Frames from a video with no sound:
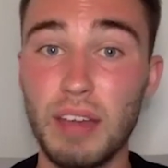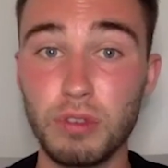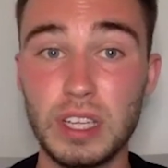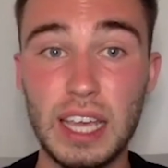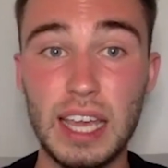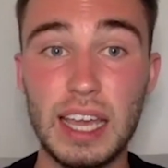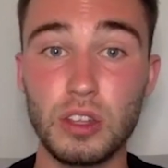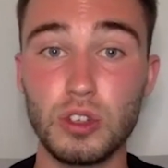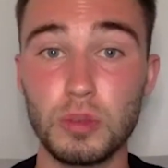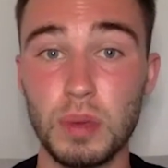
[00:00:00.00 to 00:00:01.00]
every year that
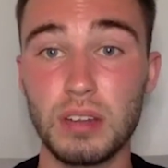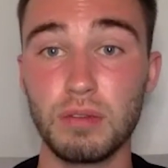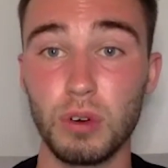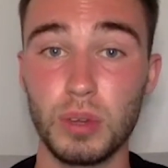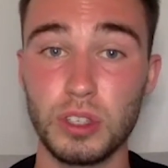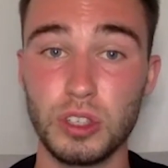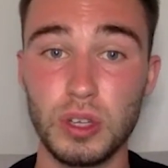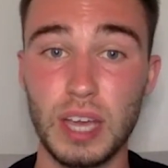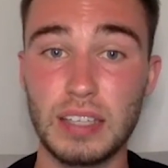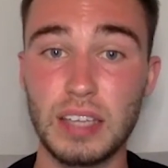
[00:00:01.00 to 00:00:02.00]
you spend in Formula 2
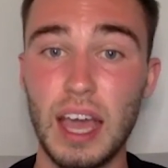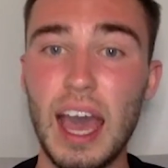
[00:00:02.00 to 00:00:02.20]
gets